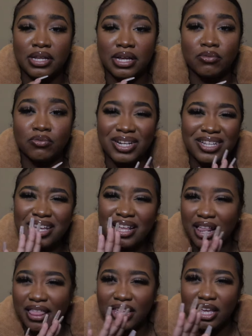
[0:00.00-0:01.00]
Like let's say
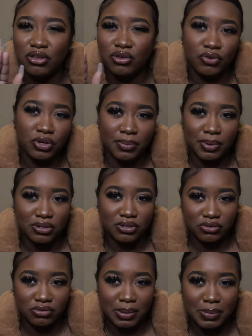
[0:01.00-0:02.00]
like thank you for your
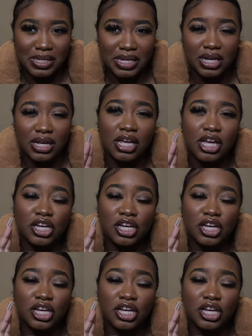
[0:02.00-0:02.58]
purchase from Amazon.